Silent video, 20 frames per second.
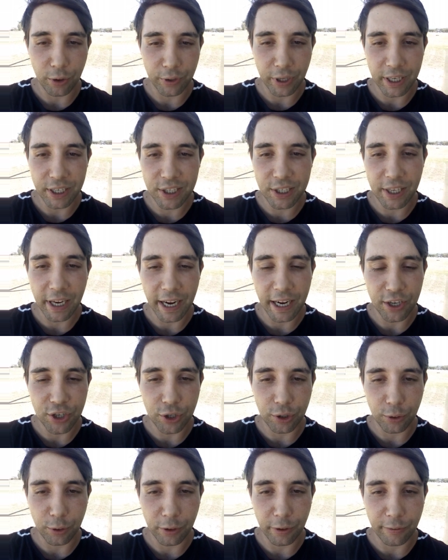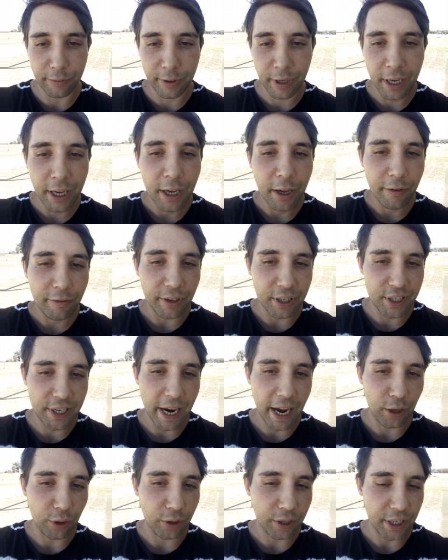They stage a lot of
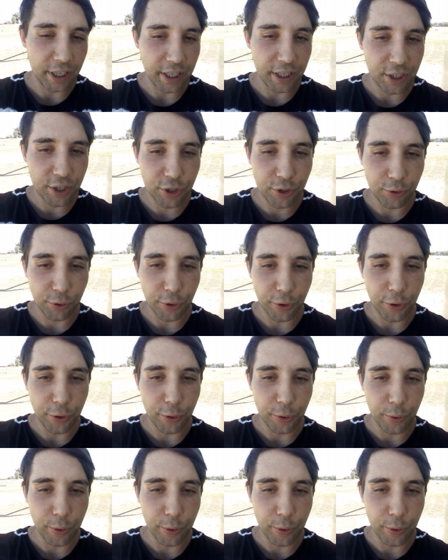fatalities through